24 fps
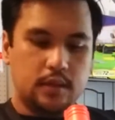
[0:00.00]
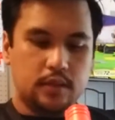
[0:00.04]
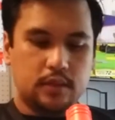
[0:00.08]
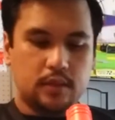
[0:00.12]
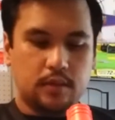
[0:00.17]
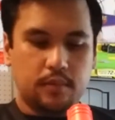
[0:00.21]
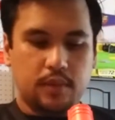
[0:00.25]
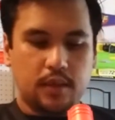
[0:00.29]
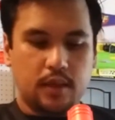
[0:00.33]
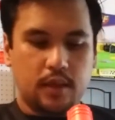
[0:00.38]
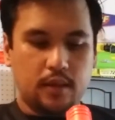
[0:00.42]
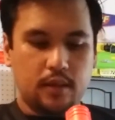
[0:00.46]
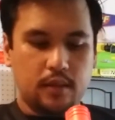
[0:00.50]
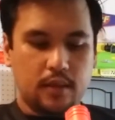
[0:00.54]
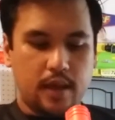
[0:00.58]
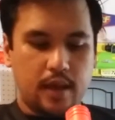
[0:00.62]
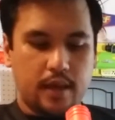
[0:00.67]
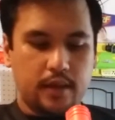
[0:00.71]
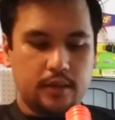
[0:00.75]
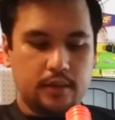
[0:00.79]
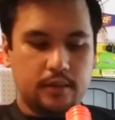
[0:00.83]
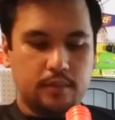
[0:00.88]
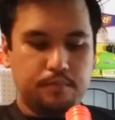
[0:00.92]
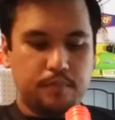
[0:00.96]
Something
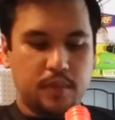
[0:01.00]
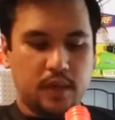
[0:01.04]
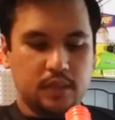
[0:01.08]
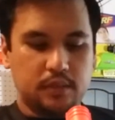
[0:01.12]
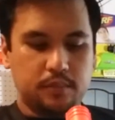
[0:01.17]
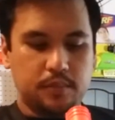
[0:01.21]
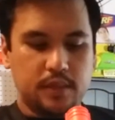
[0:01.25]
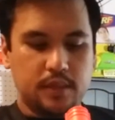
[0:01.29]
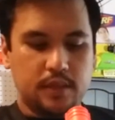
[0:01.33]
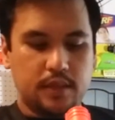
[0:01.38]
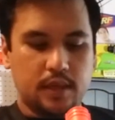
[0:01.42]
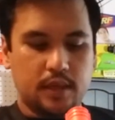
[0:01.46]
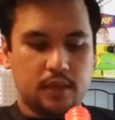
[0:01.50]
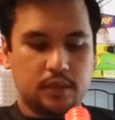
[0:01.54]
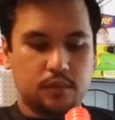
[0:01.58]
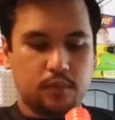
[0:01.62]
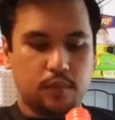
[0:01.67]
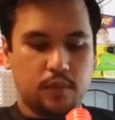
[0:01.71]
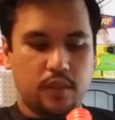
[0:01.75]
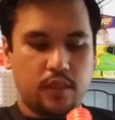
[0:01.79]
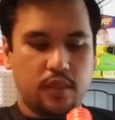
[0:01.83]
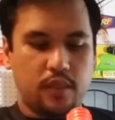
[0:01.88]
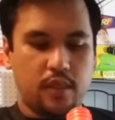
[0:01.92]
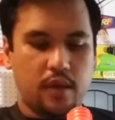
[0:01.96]
that Buzz Bee does
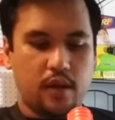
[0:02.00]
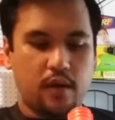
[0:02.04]
with